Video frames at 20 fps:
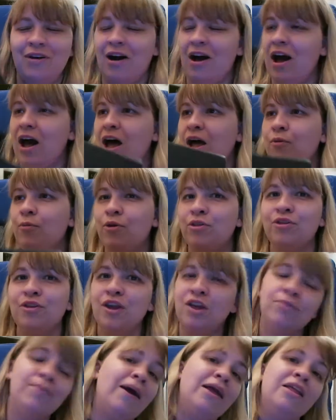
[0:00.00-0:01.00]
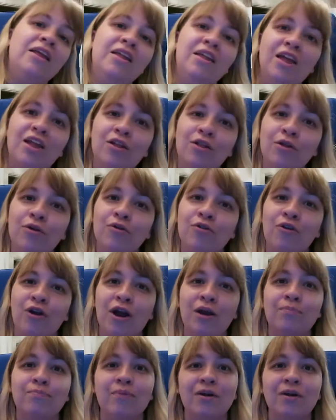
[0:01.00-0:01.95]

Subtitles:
I wasn't expecting to get a loot crate,